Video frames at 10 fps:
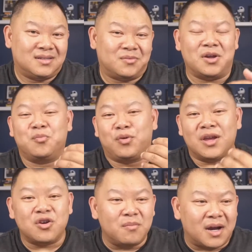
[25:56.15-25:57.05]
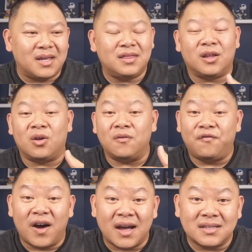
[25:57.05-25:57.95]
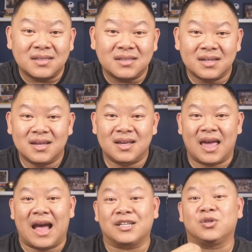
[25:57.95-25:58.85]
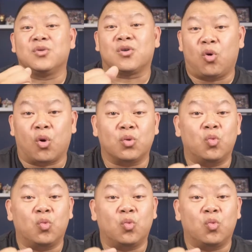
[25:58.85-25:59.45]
right, you bring in your money, the loan funds, it has to record.